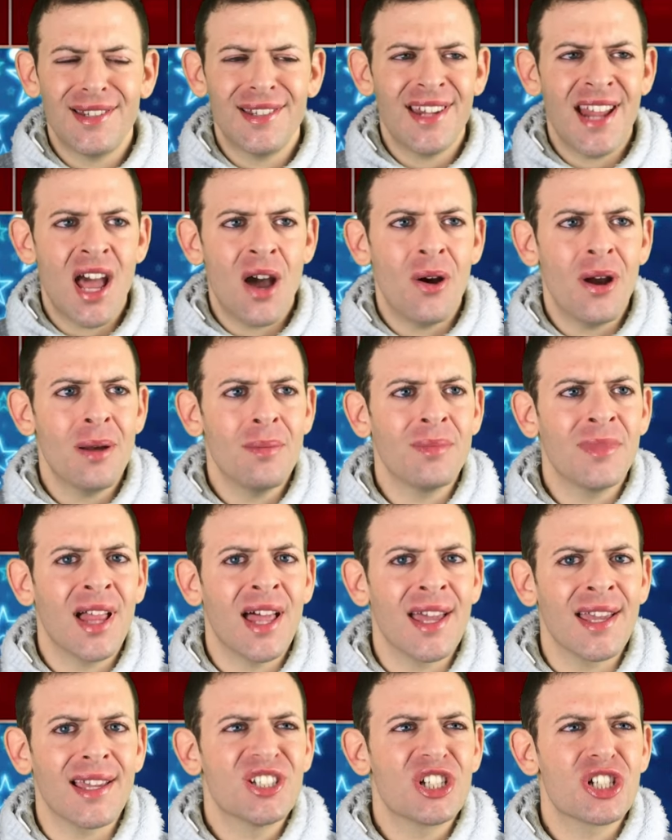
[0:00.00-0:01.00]
Now I'm,
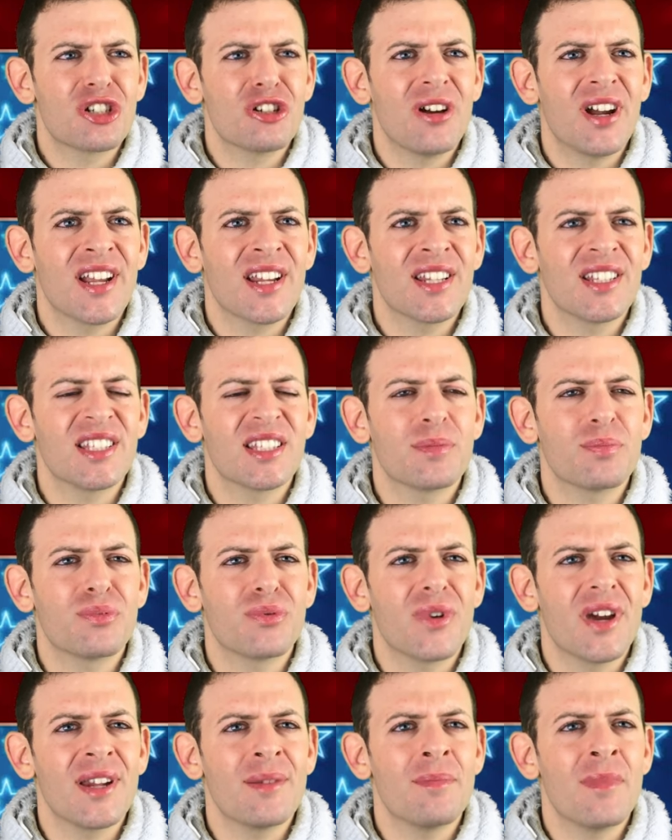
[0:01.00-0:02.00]
like, trying to spread